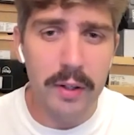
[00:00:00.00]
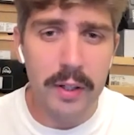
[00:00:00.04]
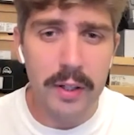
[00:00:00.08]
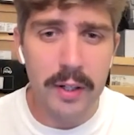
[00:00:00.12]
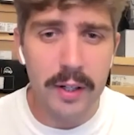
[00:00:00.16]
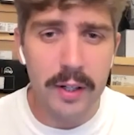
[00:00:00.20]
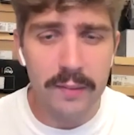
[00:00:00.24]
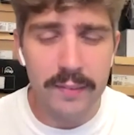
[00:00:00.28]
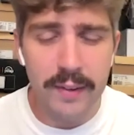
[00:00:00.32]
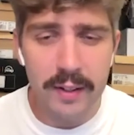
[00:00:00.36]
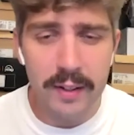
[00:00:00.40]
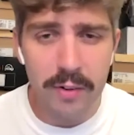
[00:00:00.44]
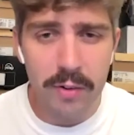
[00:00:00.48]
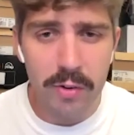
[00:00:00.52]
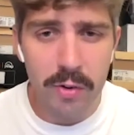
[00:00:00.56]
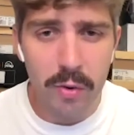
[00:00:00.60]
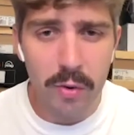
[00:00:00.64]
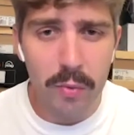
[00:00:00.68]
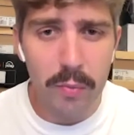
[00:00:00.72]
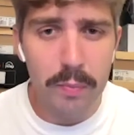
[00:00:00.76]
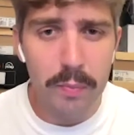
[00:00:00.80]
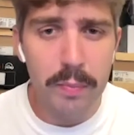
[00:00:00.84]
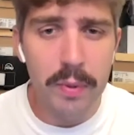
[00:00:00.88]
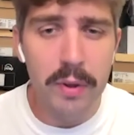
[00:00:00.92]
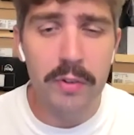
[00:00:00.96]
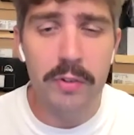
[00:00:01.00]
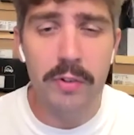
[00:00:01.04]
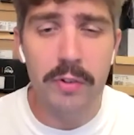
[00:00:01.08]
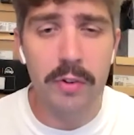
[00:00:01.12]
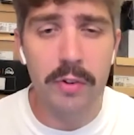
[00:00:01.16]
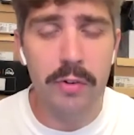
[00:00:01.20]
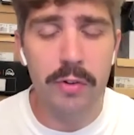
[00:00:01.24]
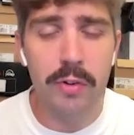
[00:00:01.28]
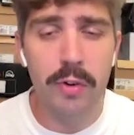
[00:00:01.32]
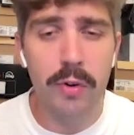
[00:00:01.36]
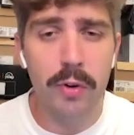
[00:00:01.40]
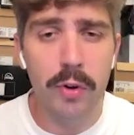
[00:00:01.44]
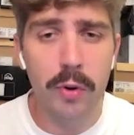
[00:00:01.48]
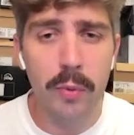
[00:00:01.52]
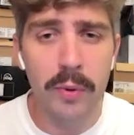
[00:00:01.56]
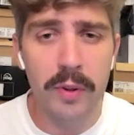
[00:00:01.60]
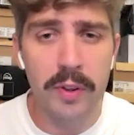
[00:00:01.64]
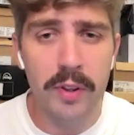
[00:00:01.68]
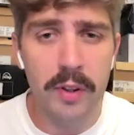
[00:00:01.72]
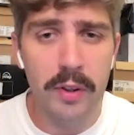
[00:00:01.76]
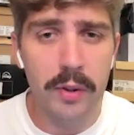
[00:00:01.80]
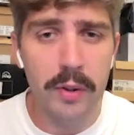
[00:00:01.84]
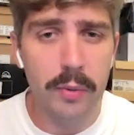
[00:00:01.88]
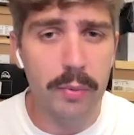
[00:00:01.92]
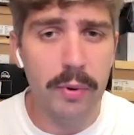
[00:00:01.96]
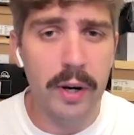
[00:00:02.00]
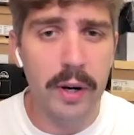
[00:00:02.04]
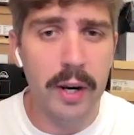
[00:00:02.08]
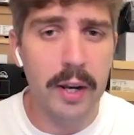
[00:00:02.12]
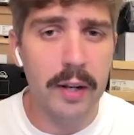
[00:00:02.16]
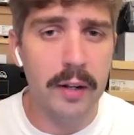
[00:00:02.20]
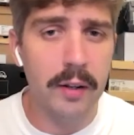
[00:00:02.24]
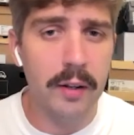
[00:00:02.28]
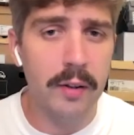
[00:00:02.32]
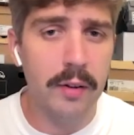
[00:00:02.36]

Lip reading: He kind of has his own business unit within the brand.